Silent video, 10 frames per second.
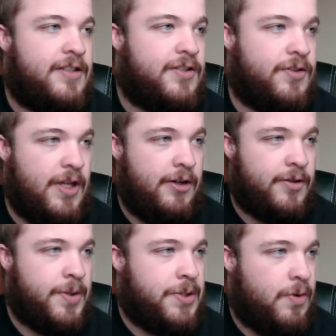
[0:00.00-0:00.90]
So they are
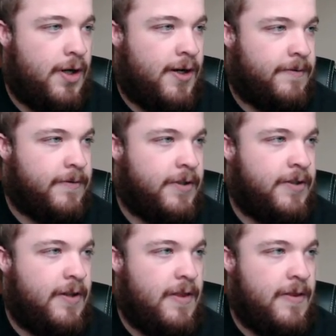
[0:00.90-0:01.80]
going to
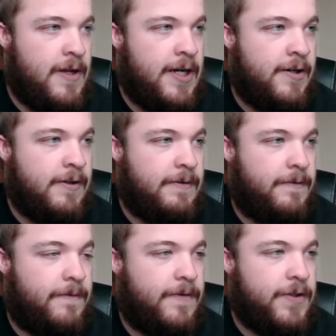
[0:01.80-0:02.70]
offer their
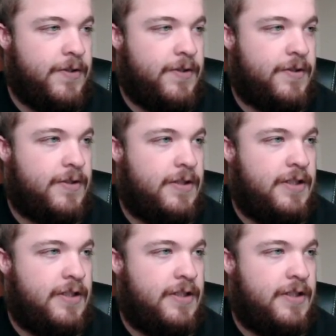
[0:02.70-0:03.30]
first